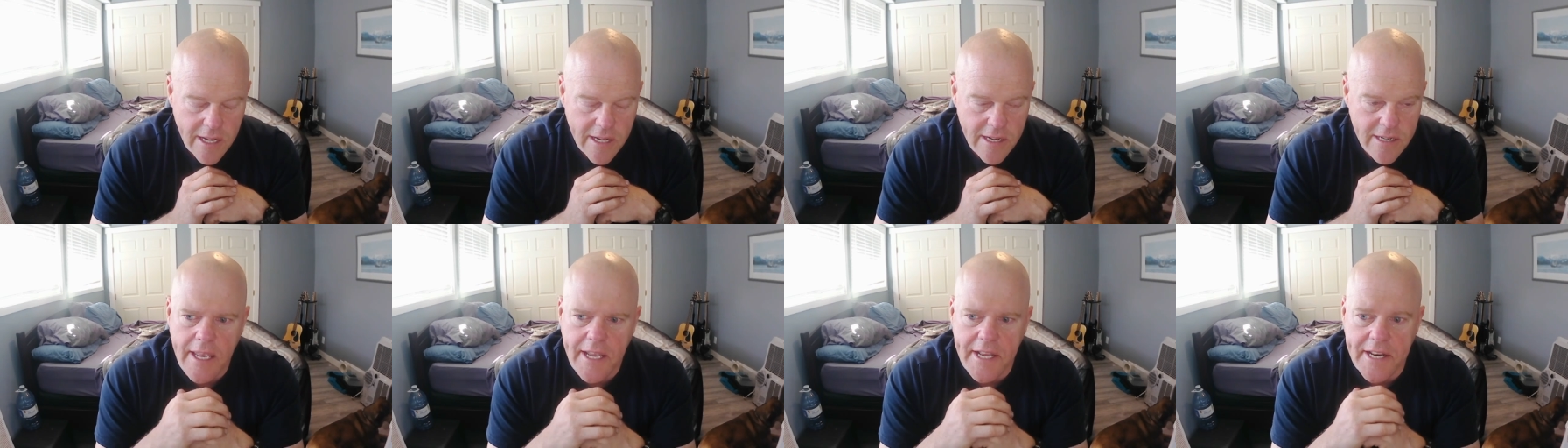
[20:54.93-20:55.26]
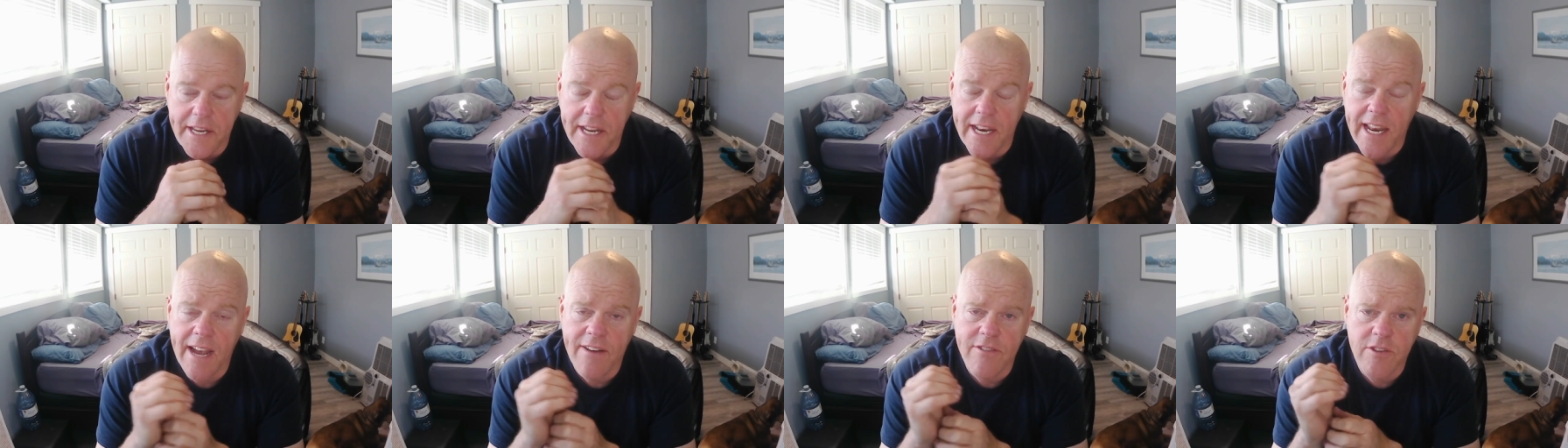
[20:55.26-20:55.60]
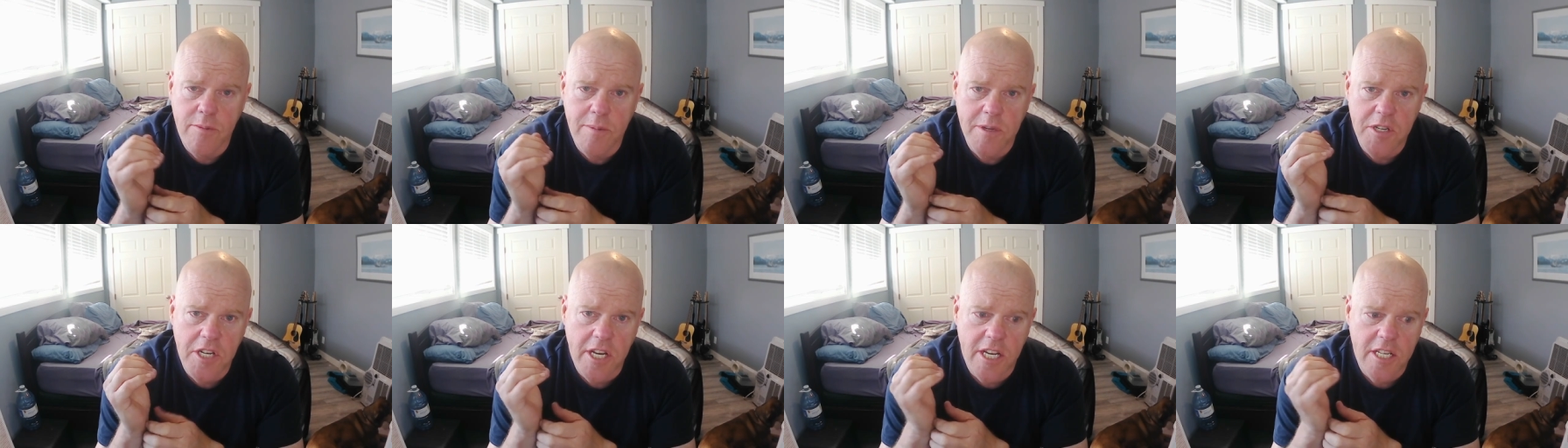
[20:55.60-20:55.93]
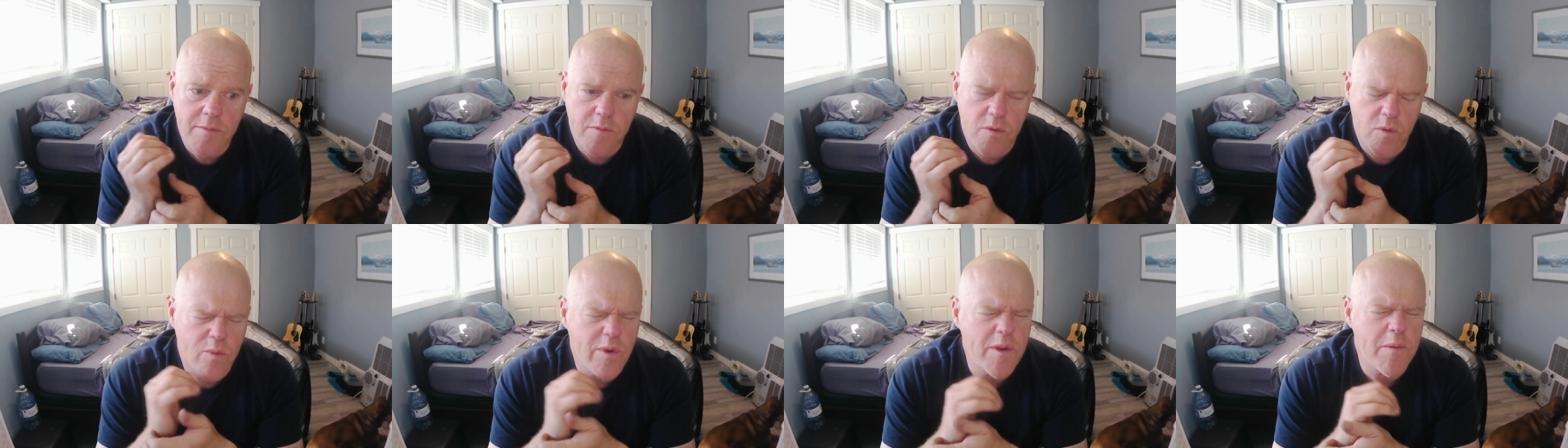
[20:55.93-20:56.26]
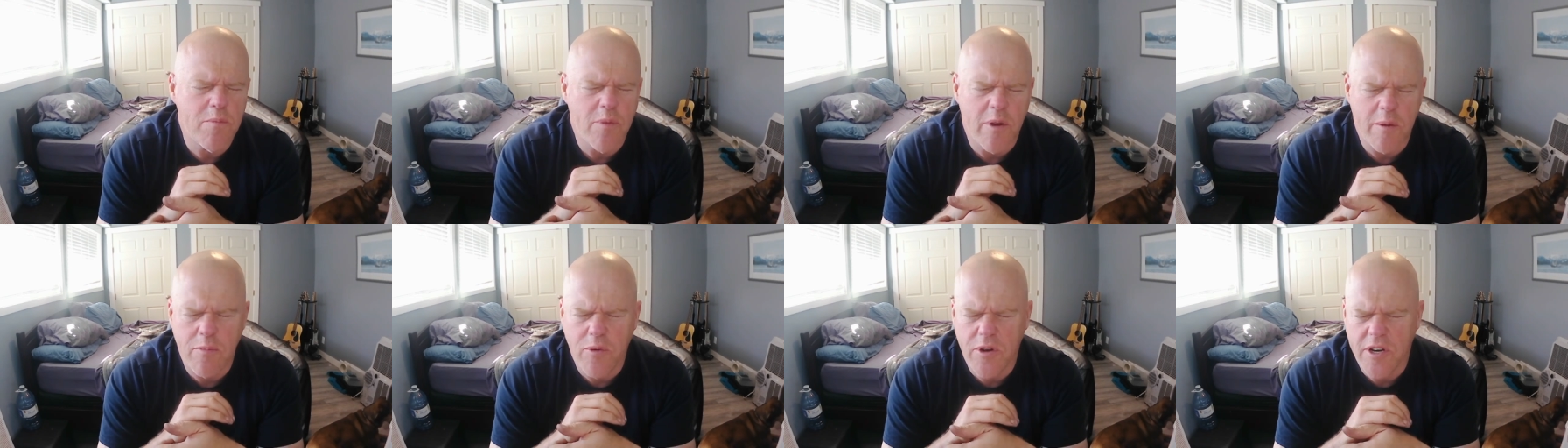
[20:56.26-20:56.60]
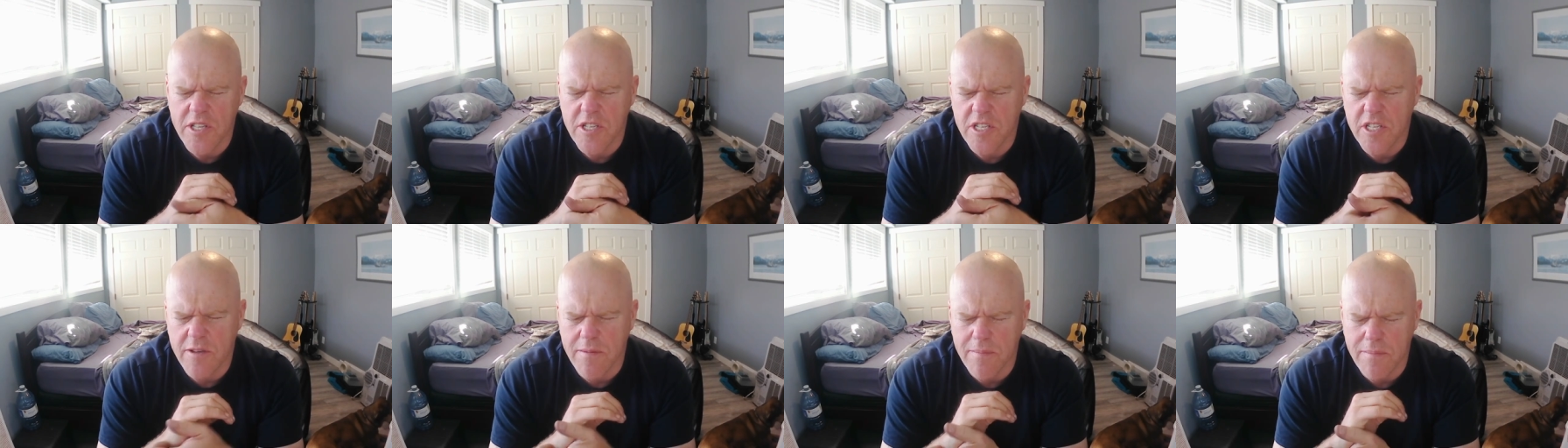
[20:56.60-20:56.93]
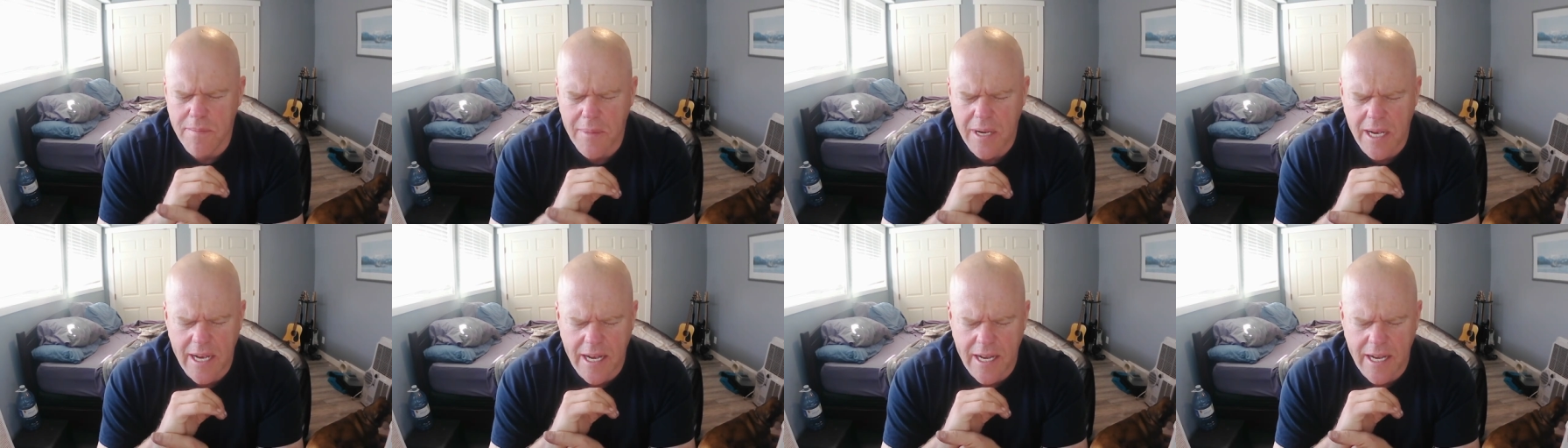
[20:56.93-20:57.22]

He did have some adjustment. We put in some